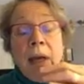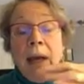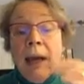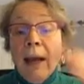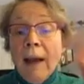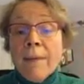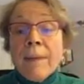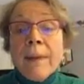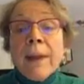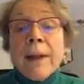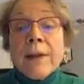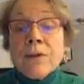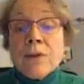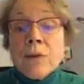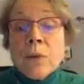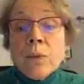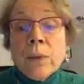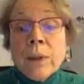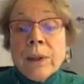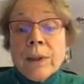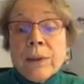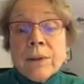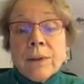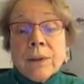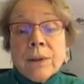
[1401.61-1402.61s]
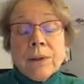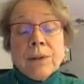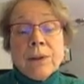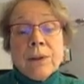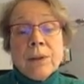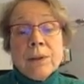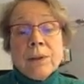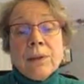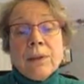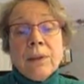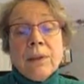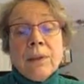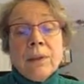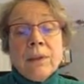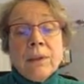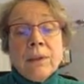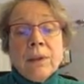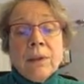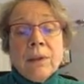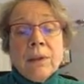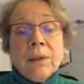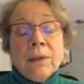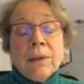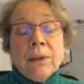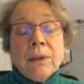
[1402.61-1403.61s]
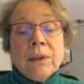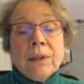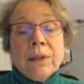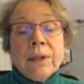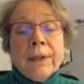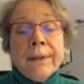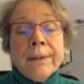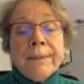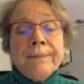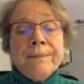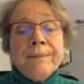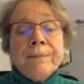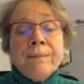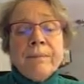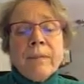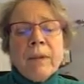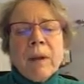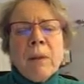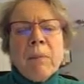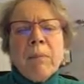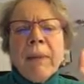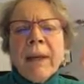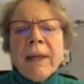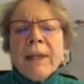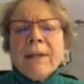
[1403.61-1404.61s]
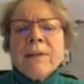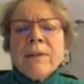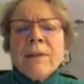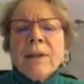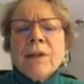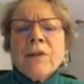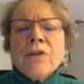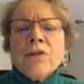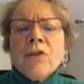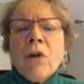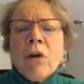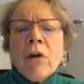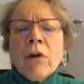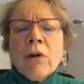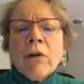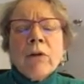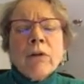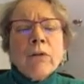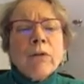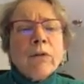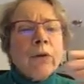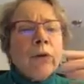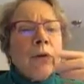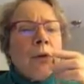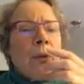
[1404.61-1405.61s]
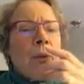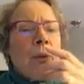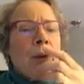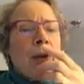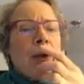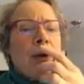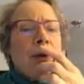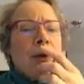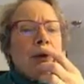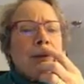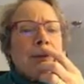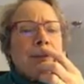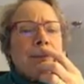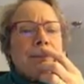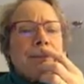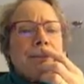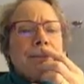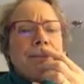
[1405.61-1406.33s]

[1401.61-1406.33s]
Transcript: And that's a weakness. It makes things harder for the reader.